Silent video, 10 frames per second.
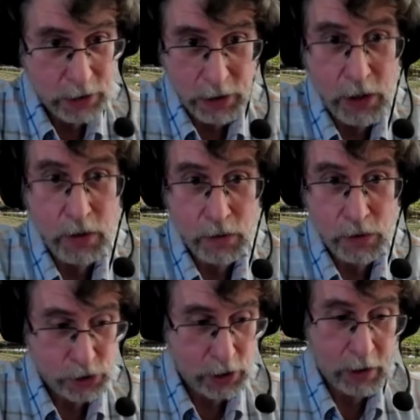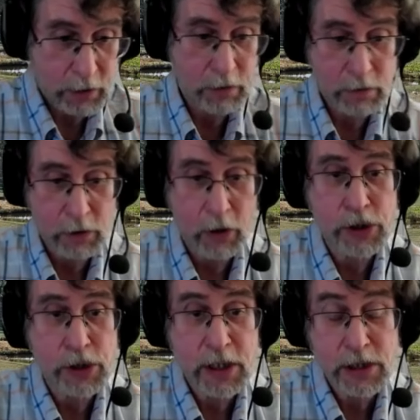a huge
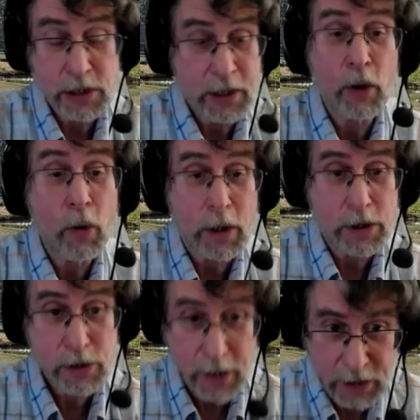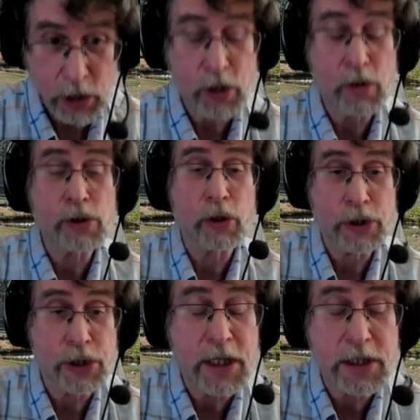large intestine, like a horse has a huge
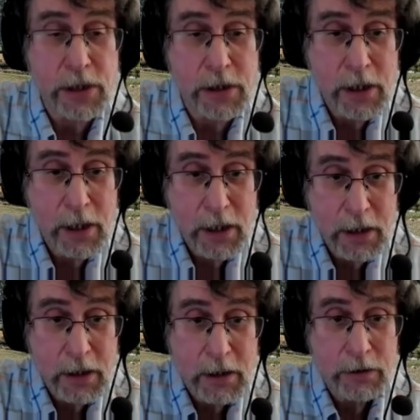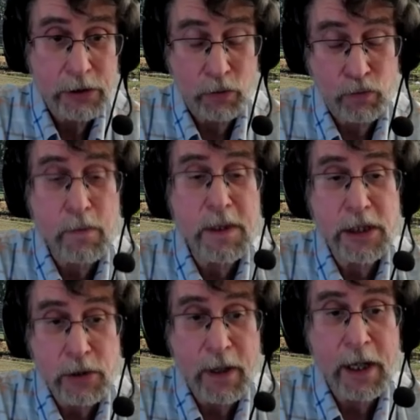large intestine. So
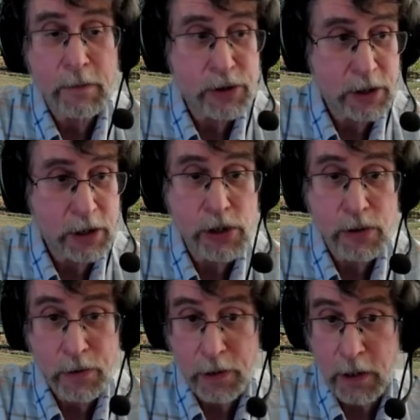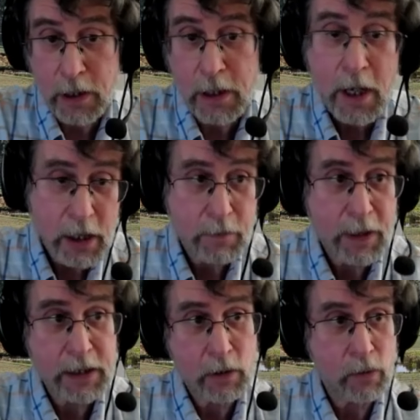ruminants are animals that can chew their cud. And you
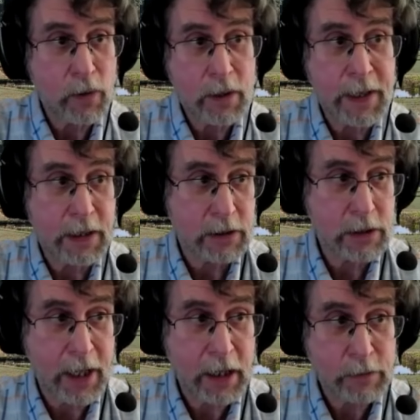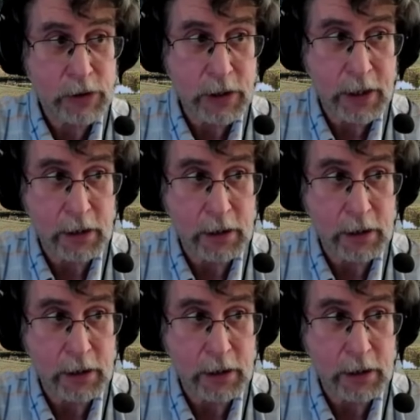might think, well, what about animals like